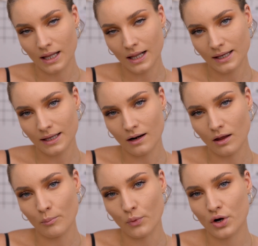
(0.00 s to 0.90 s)
like it a
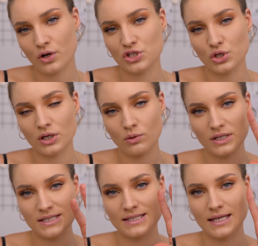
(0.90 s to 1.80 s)
lot more because you can
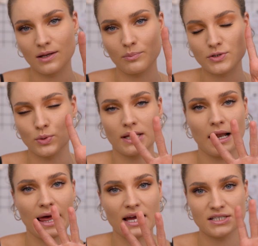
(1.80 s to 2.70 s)
only see it between
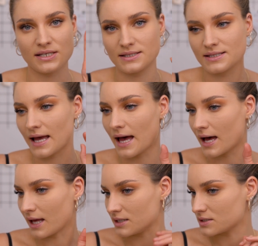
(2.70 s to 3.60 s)
the lashes
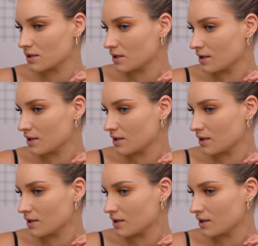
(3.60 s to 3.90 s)
and